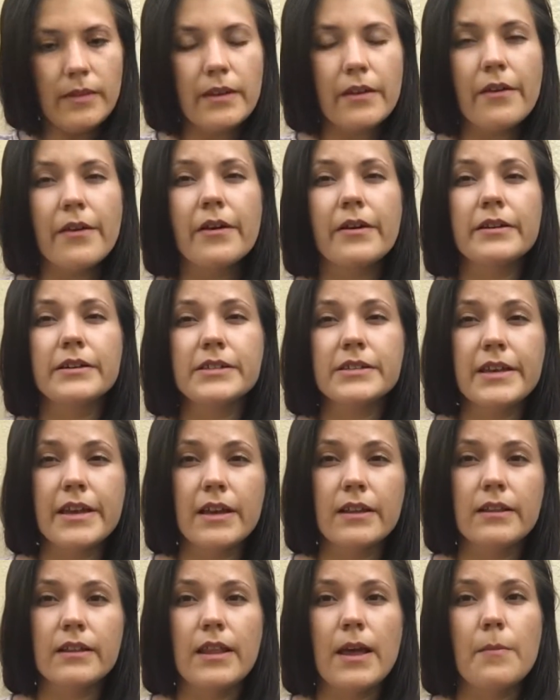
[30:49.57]

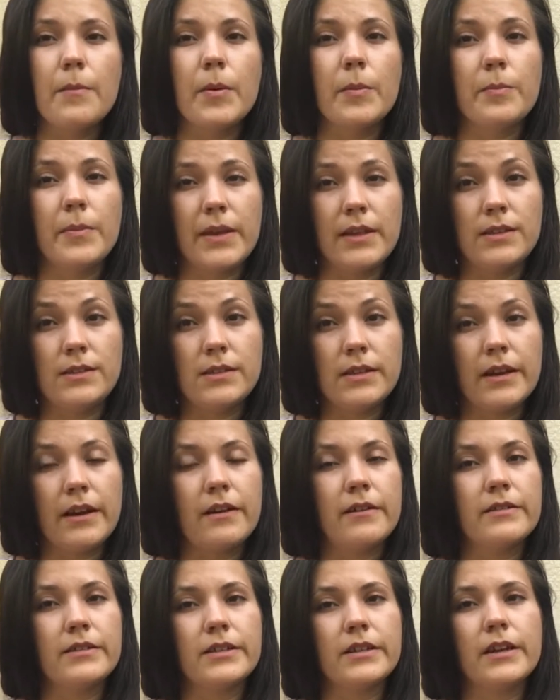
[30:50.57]
cardigan, lappa paste
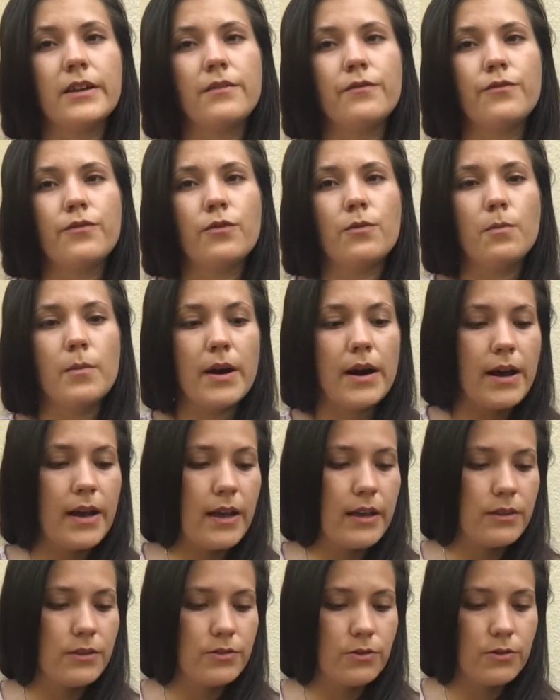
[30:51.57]
cardigan for
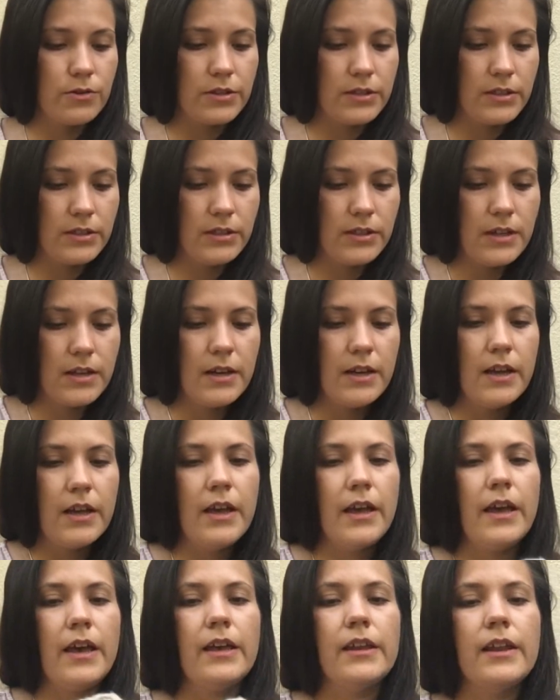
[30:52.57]
my daughter,
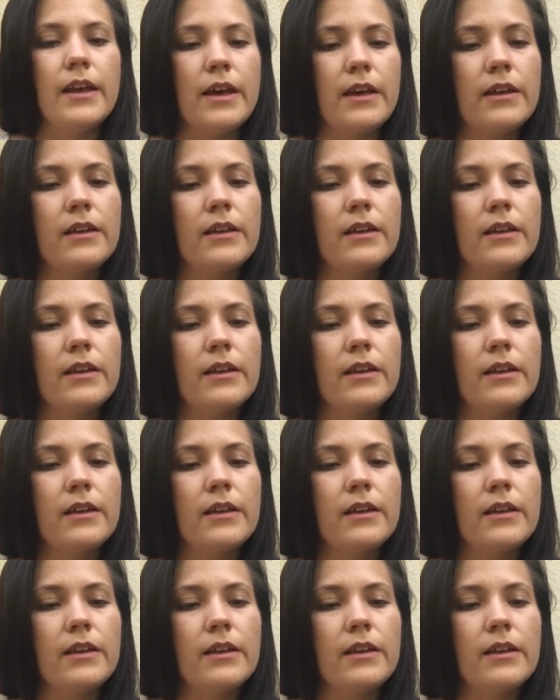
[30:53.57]
and